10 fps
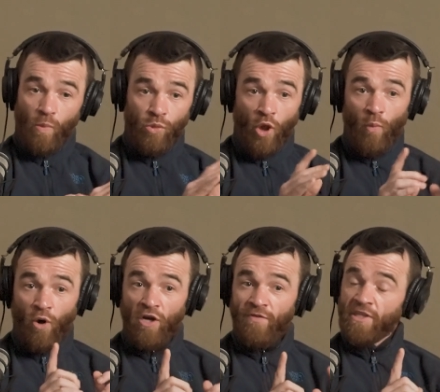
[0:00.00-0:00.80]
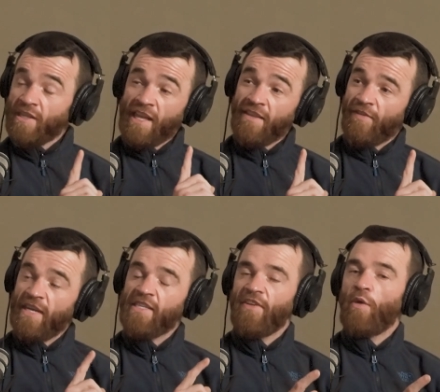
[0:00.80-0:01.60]
Not one of us had had a
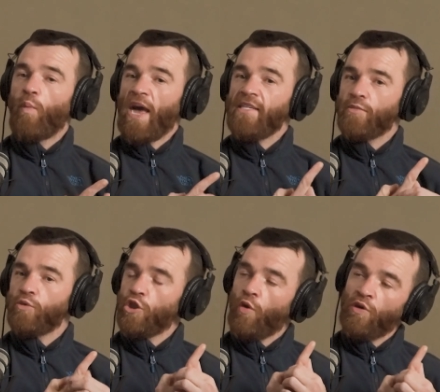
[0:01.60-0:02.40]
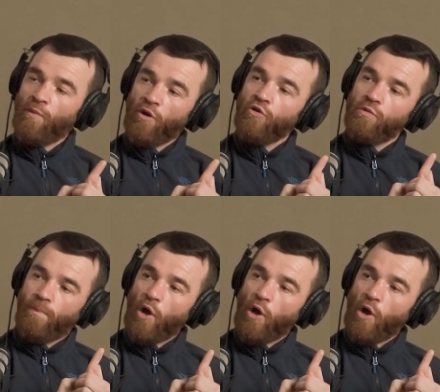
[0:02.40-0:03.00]
fight. I think Wes was the only one who'd